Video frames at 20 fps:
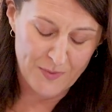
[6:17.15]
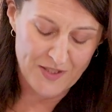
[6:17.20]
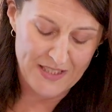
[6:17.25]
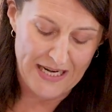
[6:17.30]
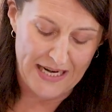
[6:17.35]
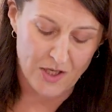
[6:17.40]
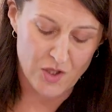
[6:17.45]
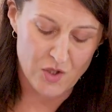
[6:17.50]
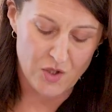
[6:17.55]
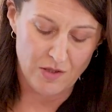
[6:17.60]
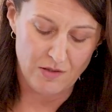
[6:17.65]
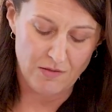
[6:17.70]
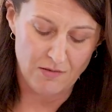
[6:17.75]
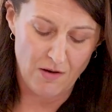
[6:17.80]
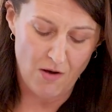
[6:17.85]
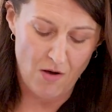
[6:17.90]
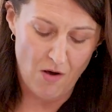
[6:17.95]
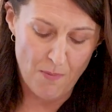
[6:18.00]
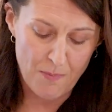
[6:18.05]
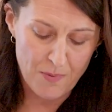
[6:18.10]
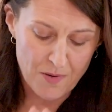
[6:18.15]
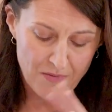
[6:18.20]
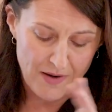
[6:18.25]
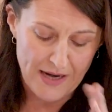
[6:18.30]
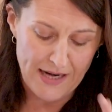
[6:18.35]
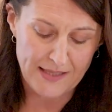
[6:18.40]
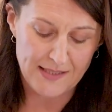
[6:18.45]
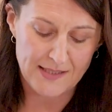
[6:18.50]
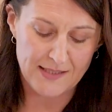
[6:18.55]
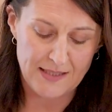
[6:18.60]
Protection
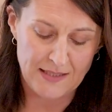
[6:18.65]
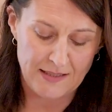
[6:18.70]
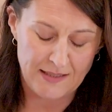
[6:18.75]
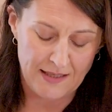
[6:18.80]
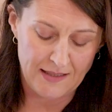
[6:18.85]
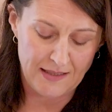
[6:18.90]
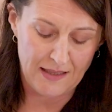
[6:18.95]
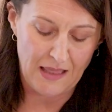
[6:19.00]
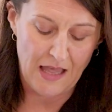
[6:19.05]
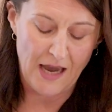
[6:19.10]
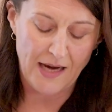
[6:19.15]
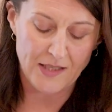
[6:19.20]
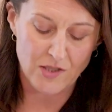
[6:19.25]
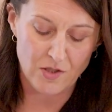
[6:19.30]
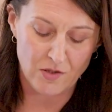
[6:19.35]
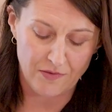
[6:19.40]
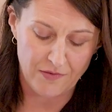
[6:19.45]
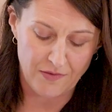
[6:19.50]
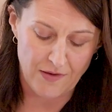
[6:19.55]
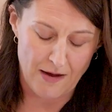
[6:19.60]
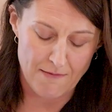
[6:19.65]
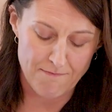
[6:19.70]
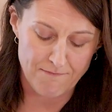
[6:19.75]
operates in the light of